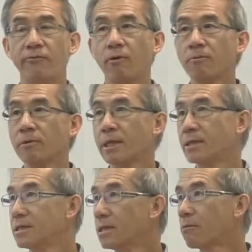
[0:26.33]
formulate
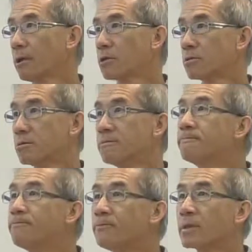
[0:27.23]
the equation
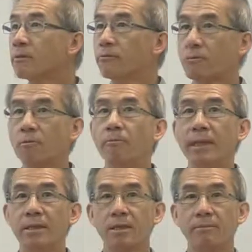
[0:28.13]
for
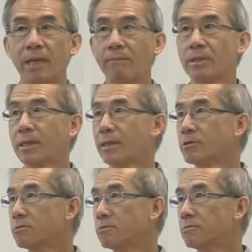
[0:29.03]
momentum
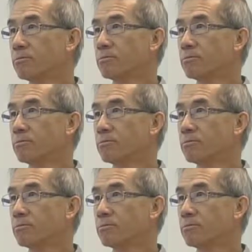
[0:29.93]
application.